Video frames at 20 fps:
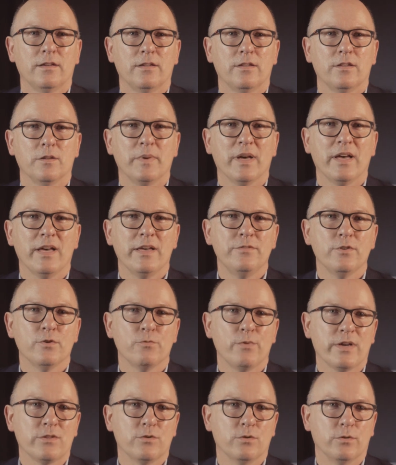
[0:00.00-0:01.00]
The behaviour
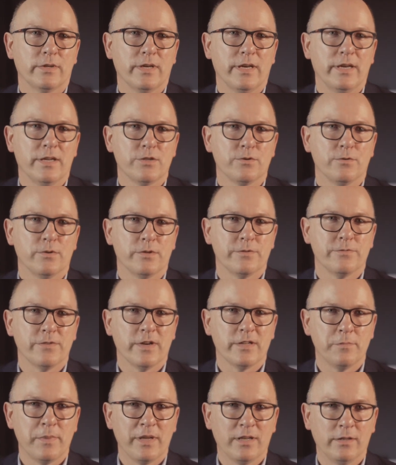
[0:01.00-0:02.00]
of rectal cancer is
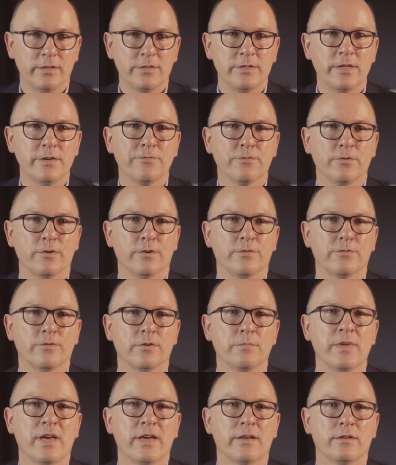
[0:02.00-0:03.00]
fundamentally different
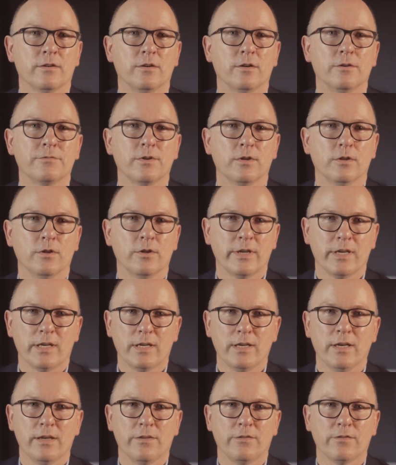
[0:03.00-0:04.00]
from that of colonic
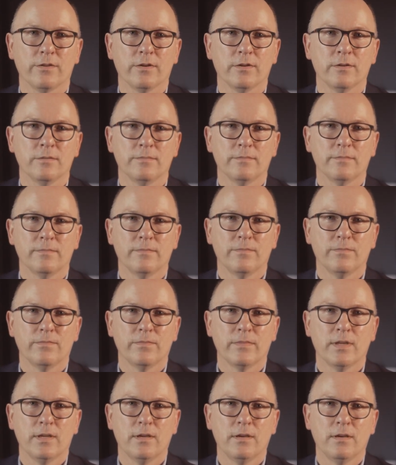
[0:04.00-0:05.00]
cancer.
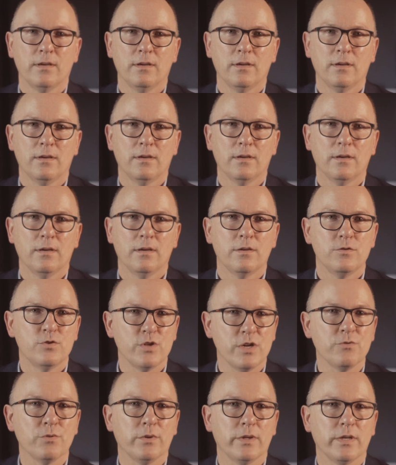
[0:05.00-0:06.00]

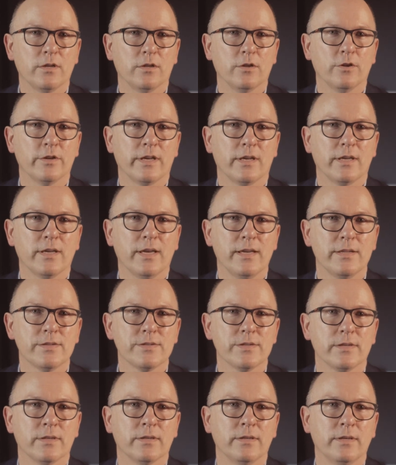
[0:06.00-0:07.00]
Generally, colonic
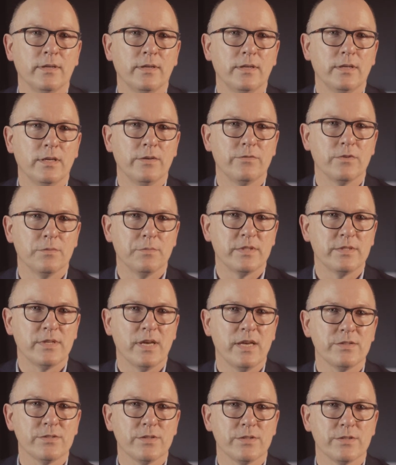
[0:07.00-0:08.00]
cancer, if it
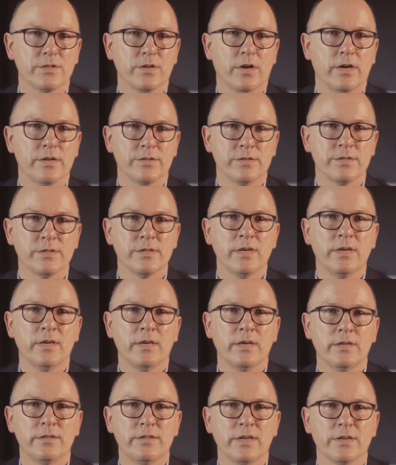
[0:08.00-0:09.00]
metastasises,
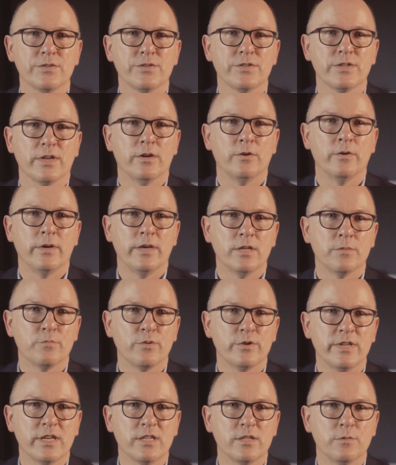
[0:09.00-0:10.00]
does so in a
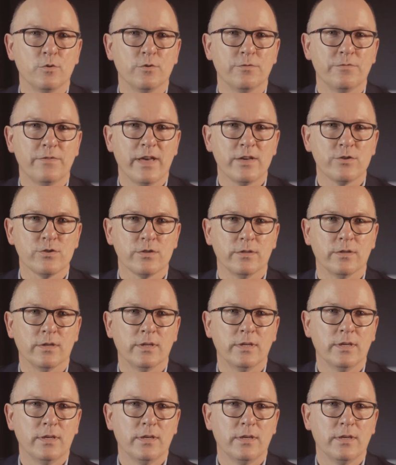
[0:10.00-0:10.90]
predictable fashion,